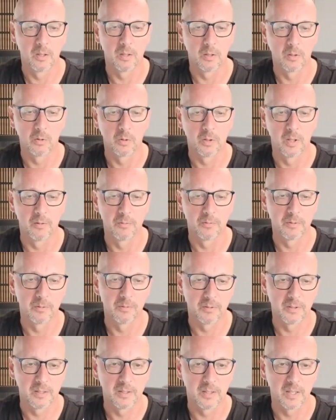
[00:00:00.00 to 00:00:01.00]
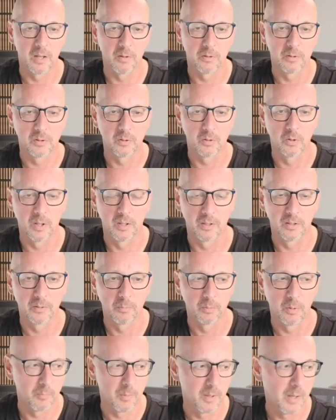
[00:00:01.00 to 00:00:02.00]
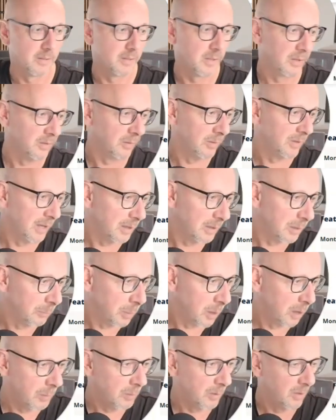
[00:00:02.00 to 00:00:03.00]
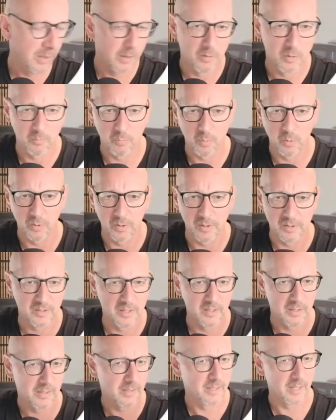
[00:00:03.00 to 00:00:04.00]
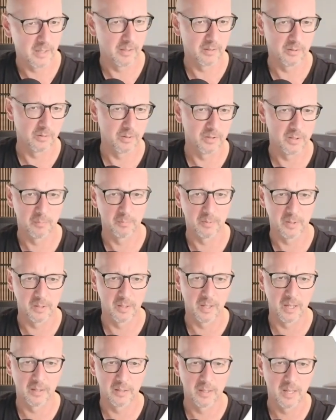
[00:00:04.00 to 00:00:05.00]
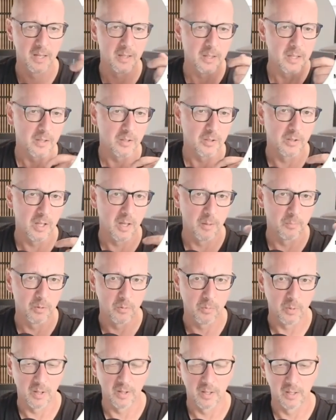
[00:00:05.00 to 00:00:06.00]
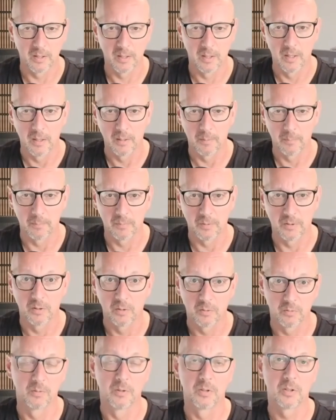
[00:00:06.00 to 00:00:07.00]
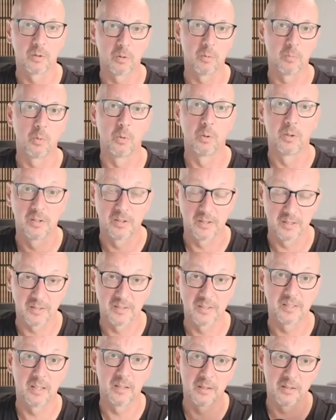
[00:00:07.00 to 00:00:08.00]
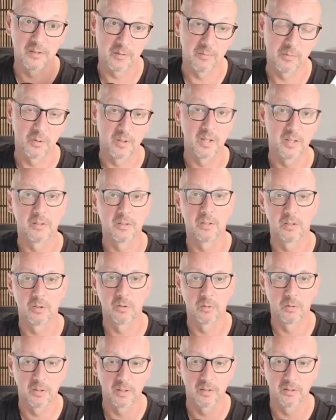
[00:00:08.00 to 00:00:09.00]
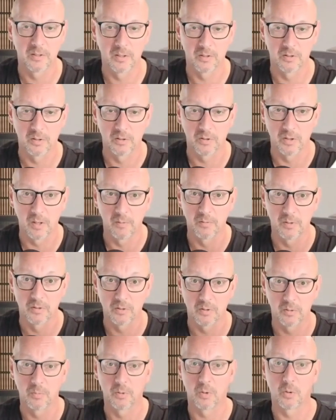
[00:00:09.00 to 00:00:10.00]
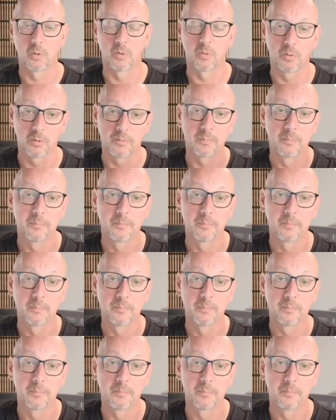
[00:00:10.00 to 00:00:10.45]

you get 50,000 credits per month, so that's about 0.6 cents or something like that each time you run it. So 0.6 cents for executing such a JavaScript code.